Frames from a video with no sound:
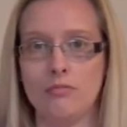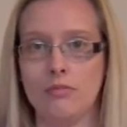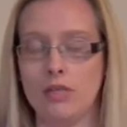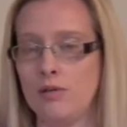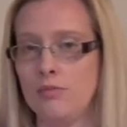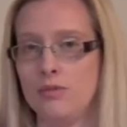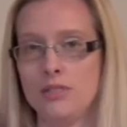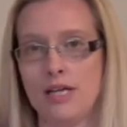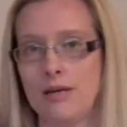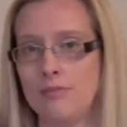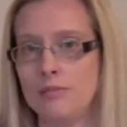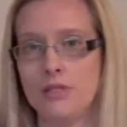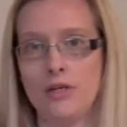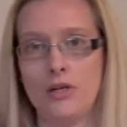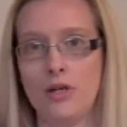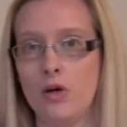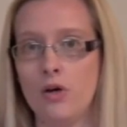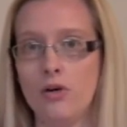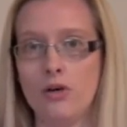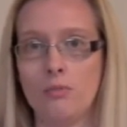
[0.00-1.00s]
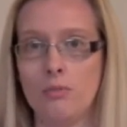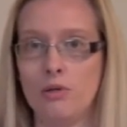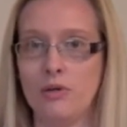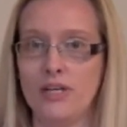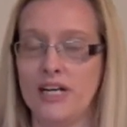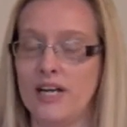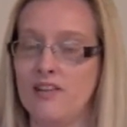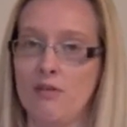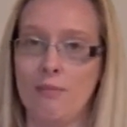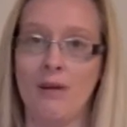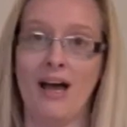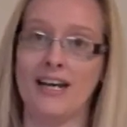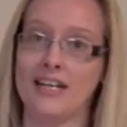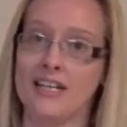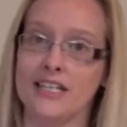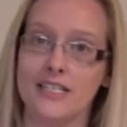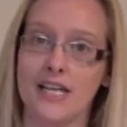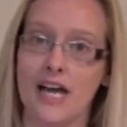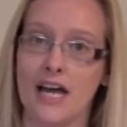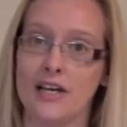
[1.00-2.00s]
It was absolutely horrible. I'd have a panic
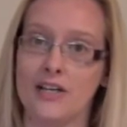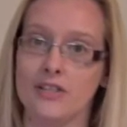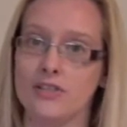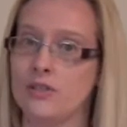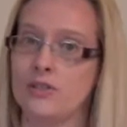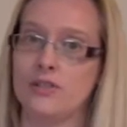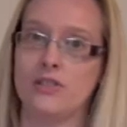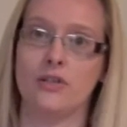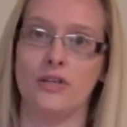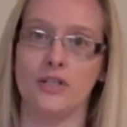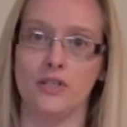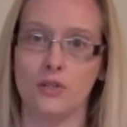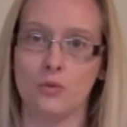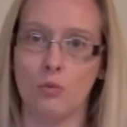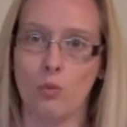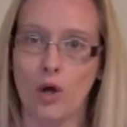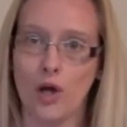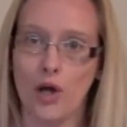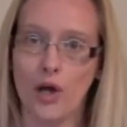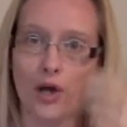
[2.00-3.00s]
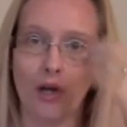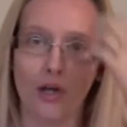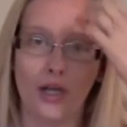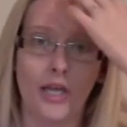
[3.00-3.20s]
attack as soon as I got into work.